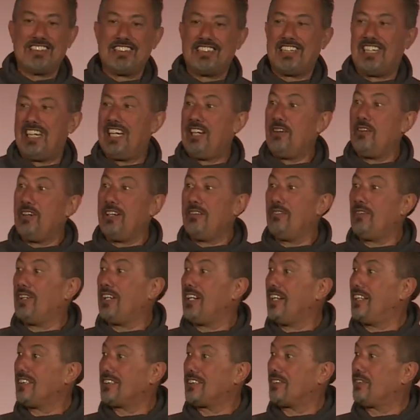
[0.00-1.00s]
Anyone want
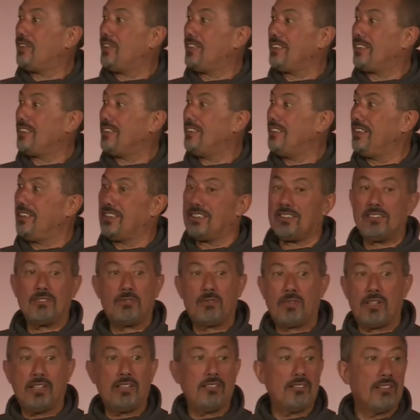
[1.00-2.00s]
to ask a question? Is it
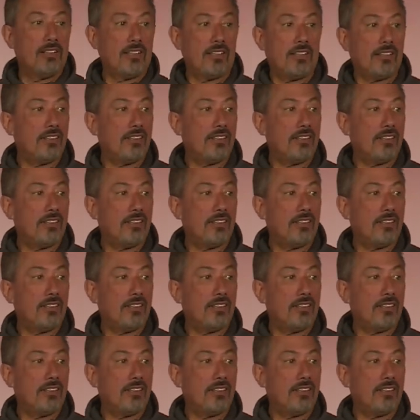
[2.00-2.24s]
plenty?